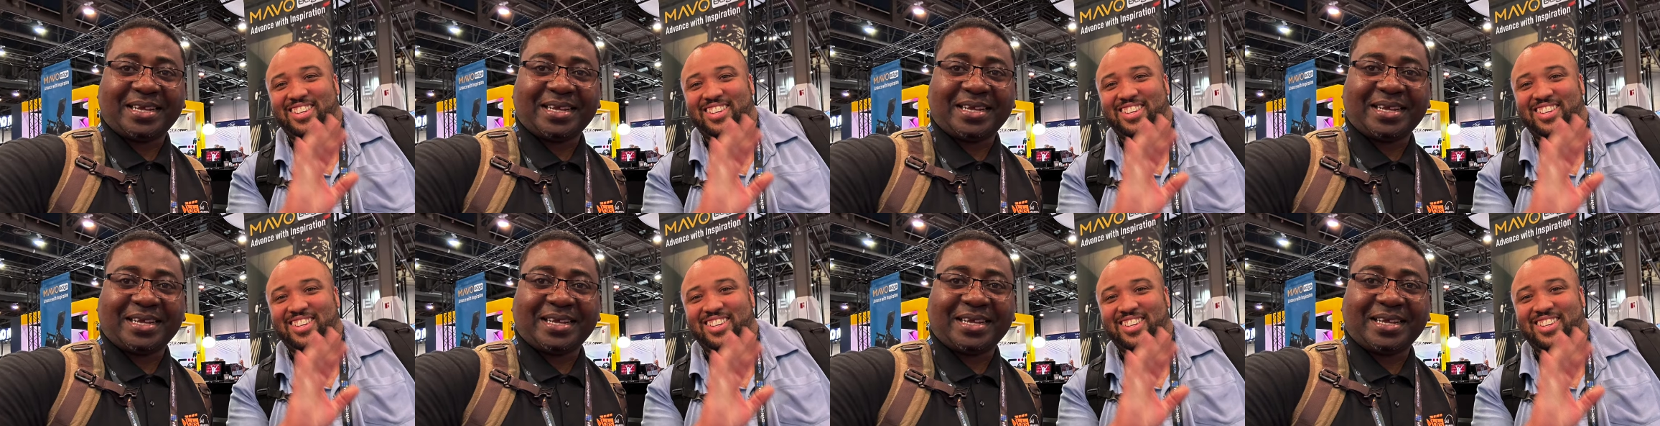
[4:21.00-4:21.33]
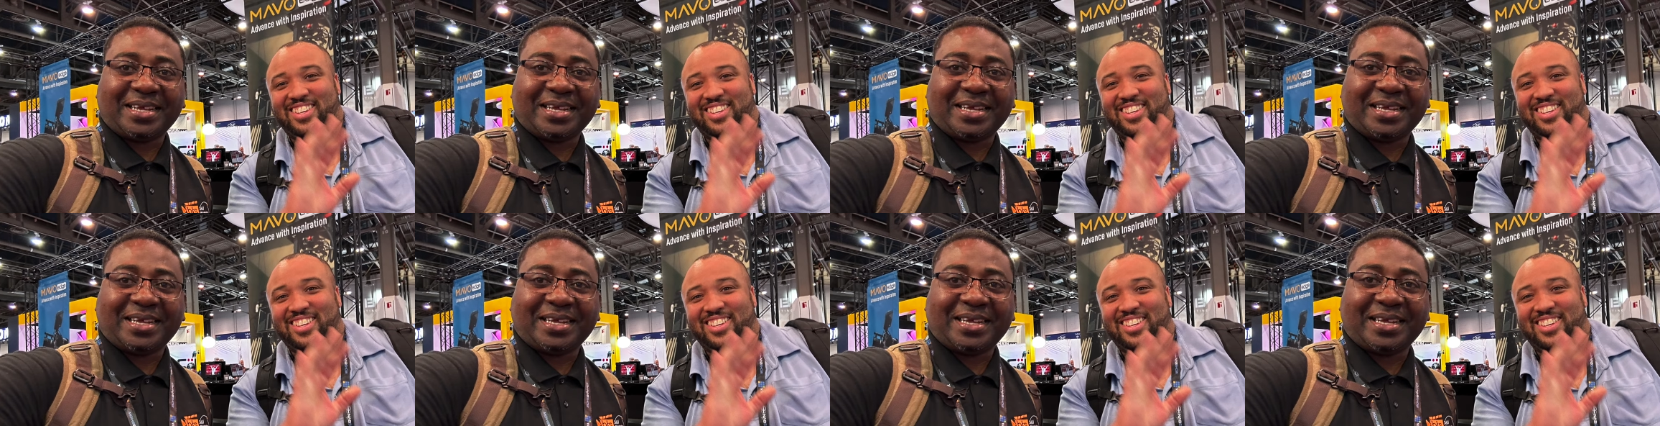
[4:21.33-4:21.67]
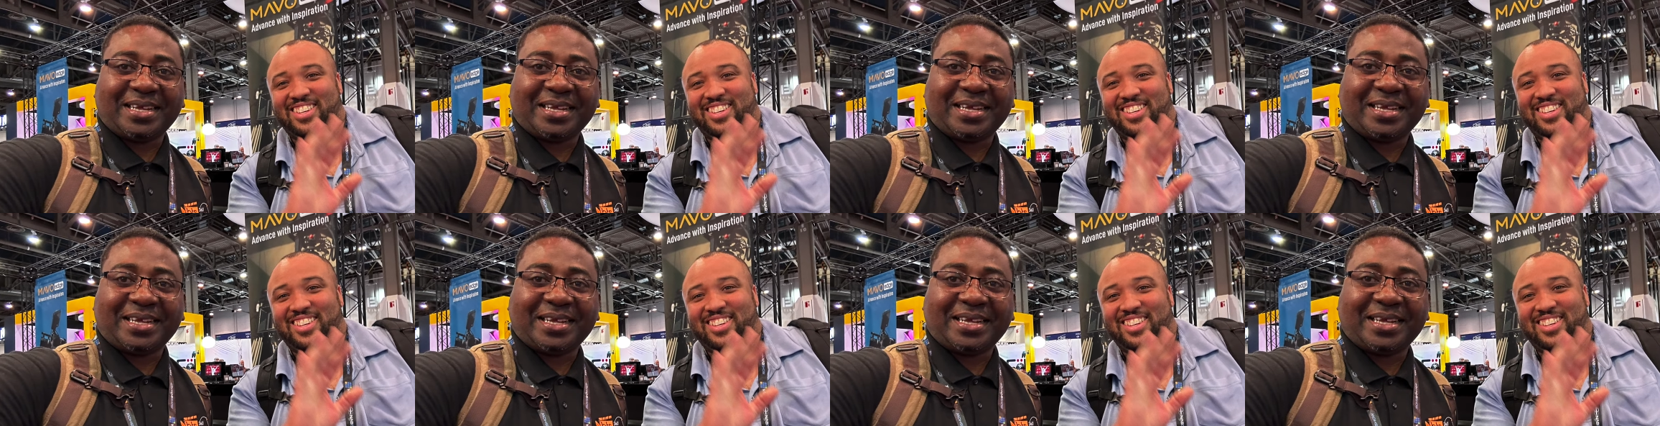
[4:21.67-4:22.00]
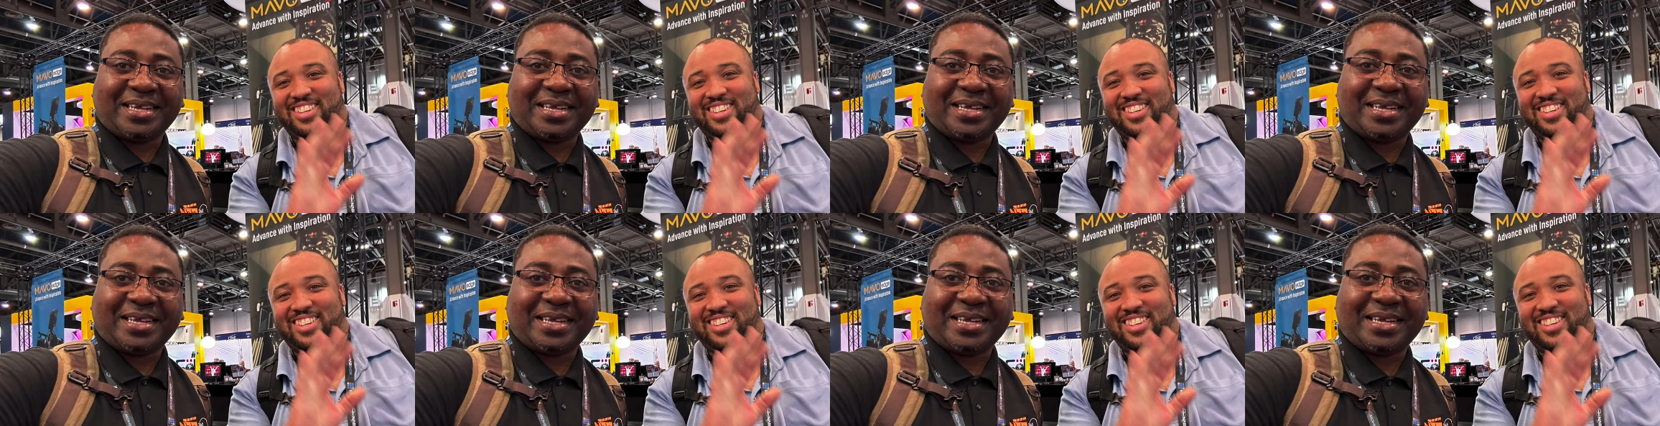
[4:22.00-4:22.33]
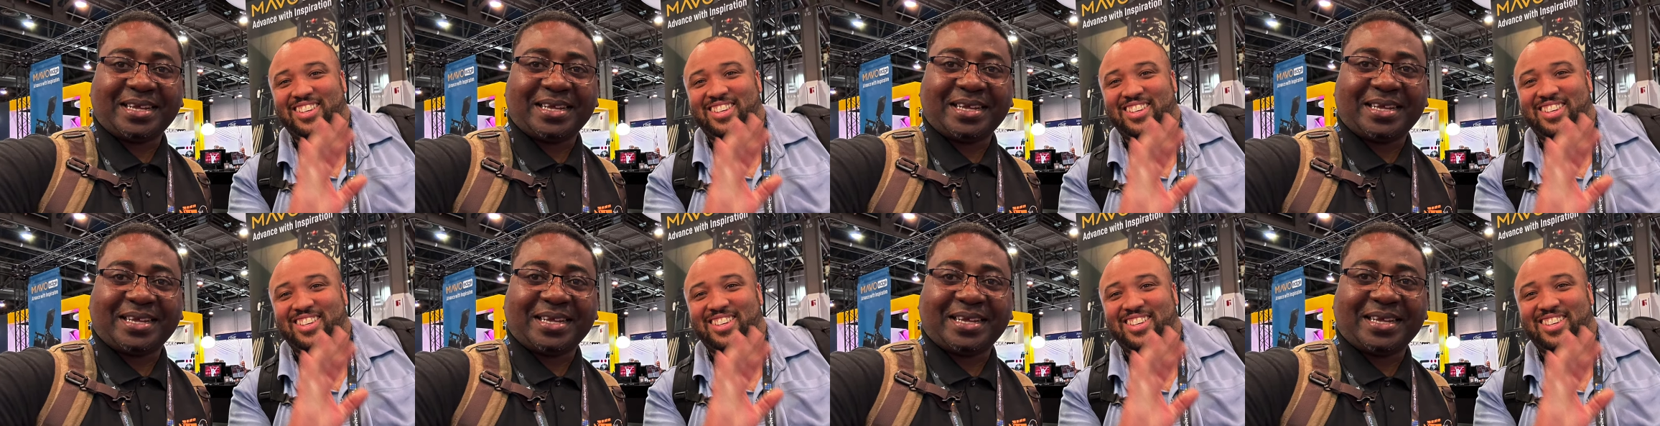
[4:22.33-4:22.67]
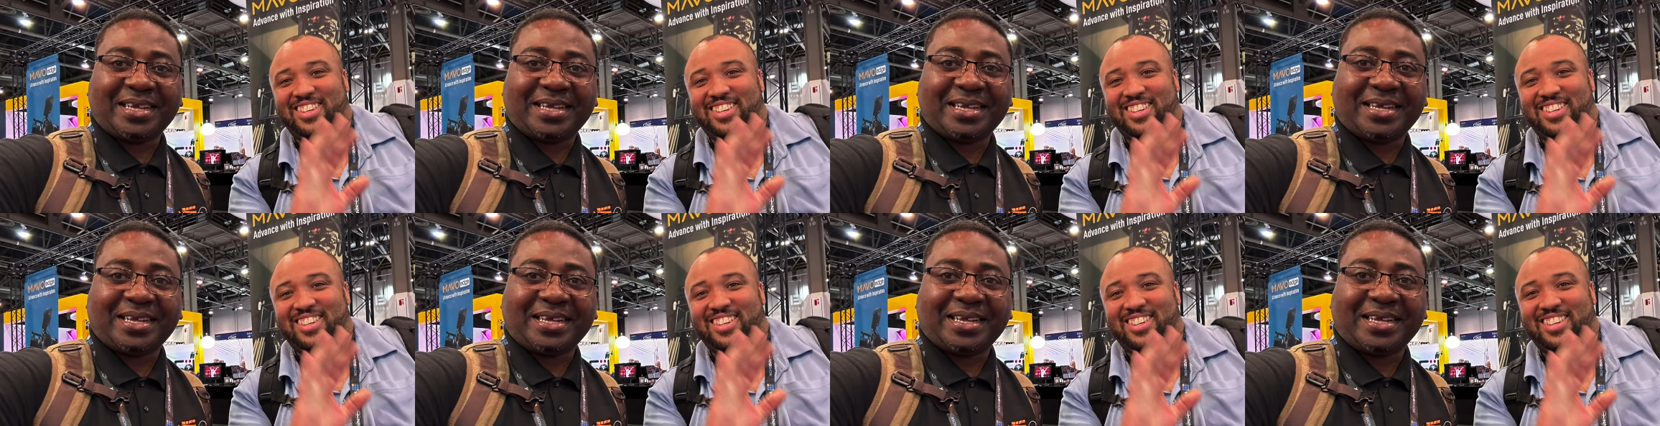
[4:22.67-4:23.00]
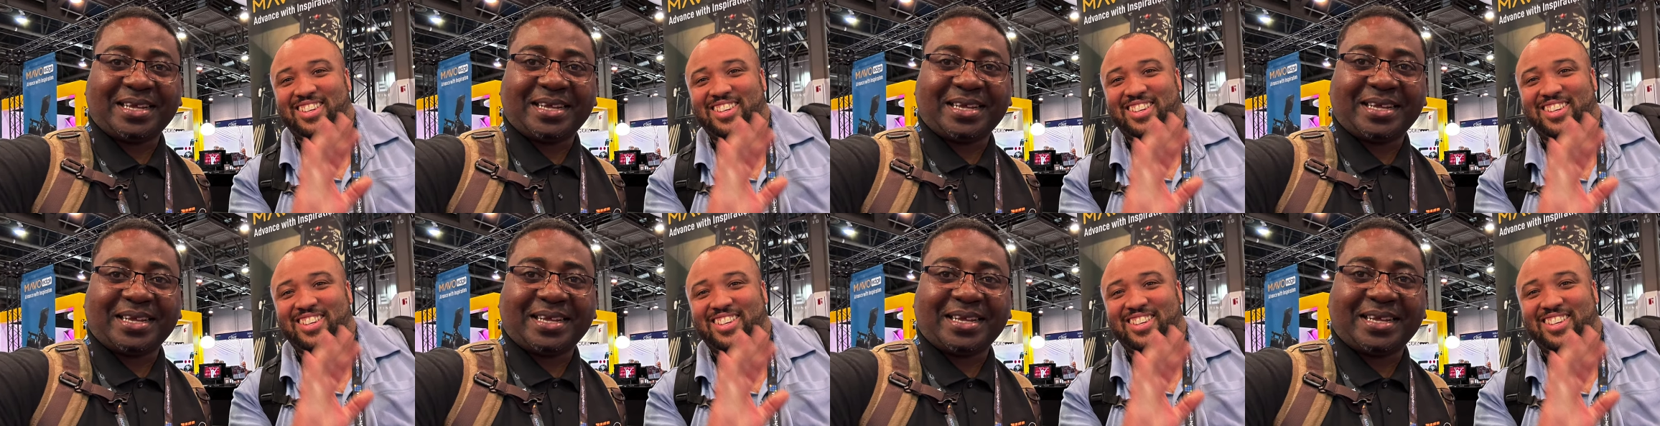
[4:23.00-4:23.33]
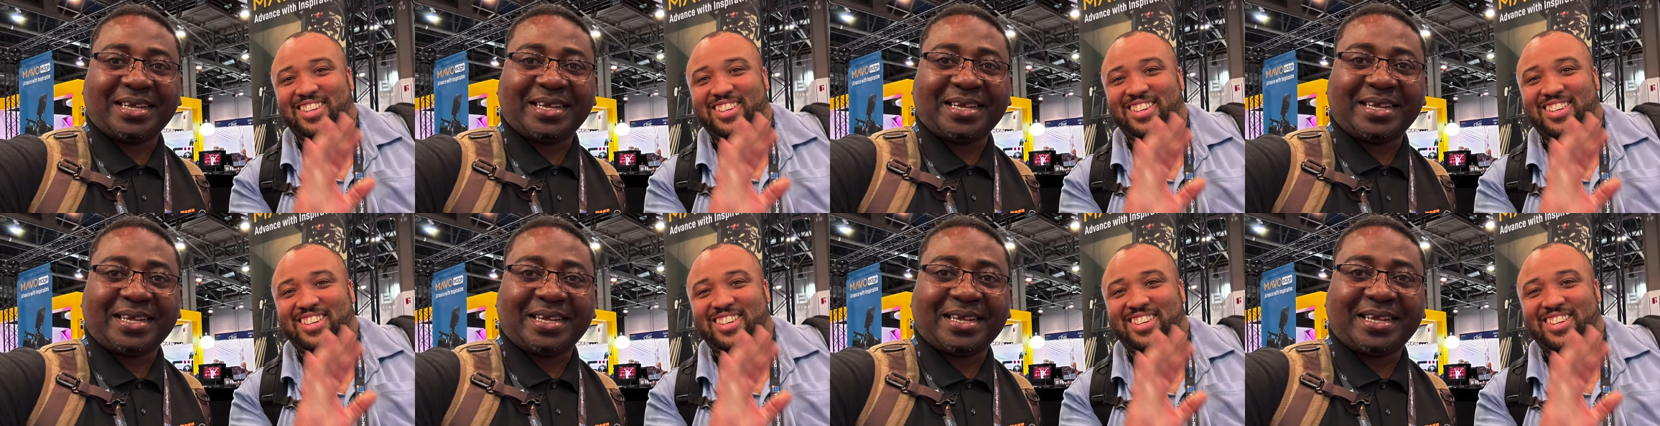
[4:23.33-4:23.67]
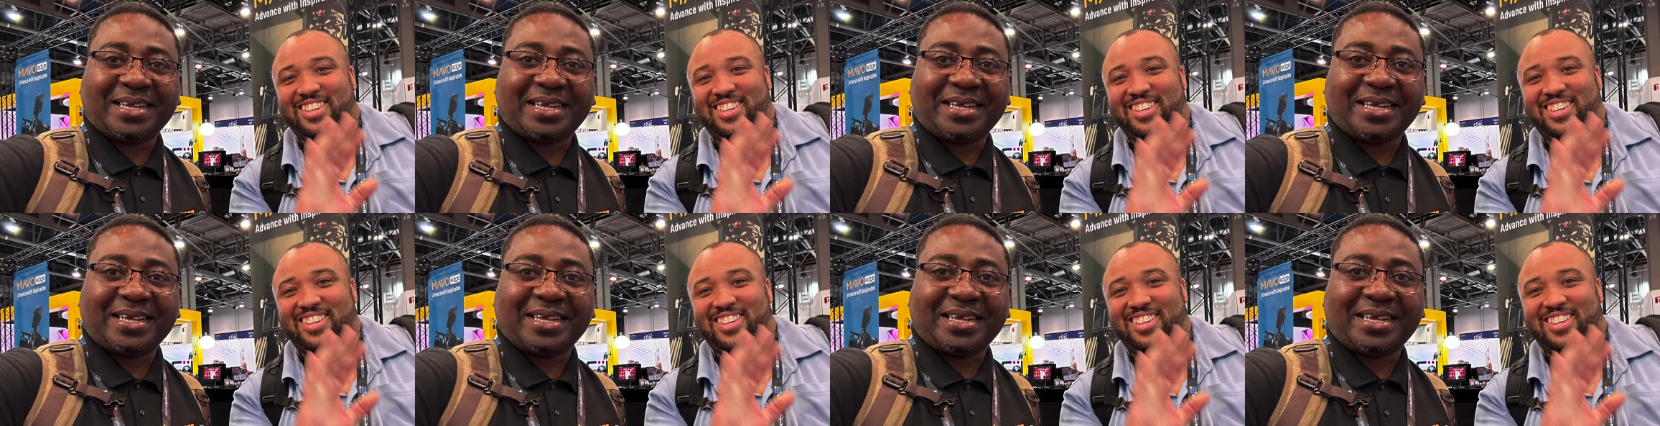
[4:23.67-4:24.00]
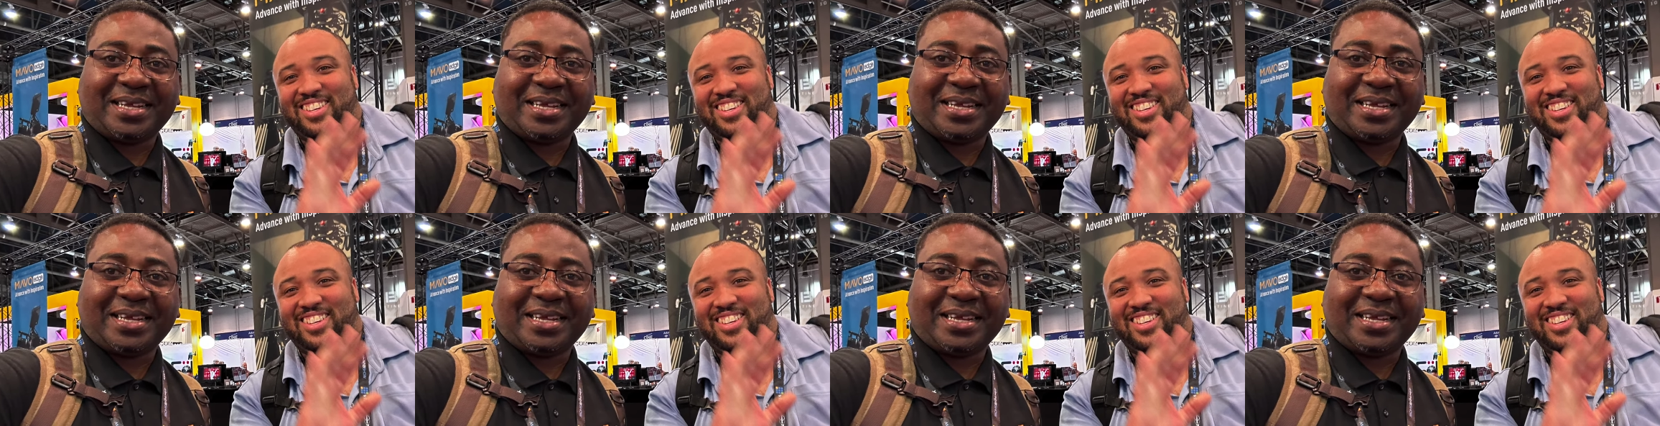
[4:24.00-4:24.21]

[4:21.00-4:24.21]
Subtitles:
Nothing is said.